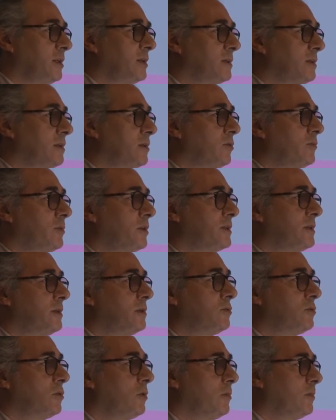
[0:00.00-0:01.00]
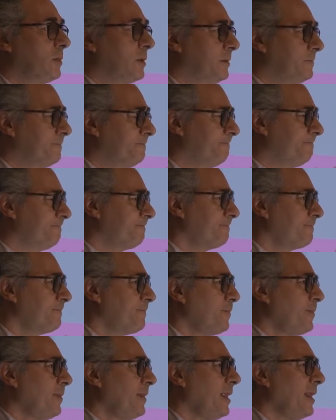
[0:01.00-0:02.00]
syndromic syndrome,
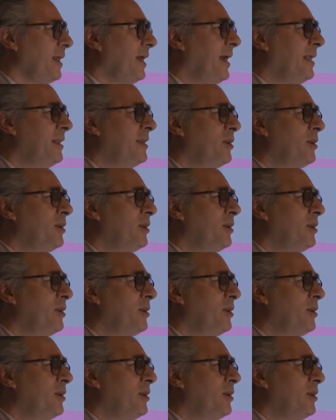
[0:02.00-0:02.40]
and